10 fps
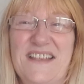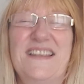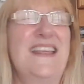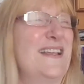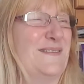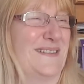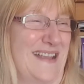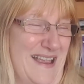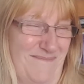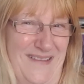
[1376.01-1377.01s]
So that's what's
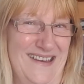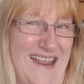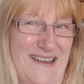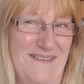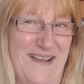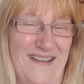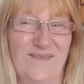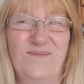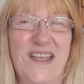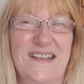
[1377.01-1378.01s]
happening
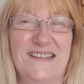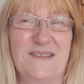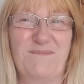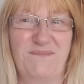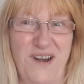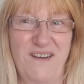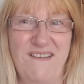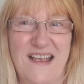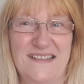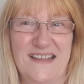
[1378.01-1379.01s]
anyway. That's
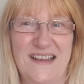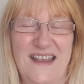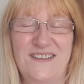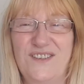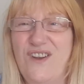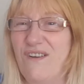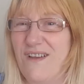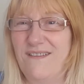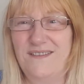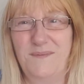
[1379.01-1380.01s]
progressing. It's not
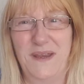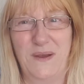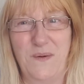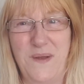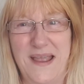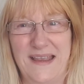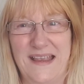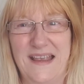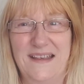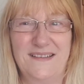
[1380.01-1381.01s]
going to be quick.
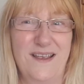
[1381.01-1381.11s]
It's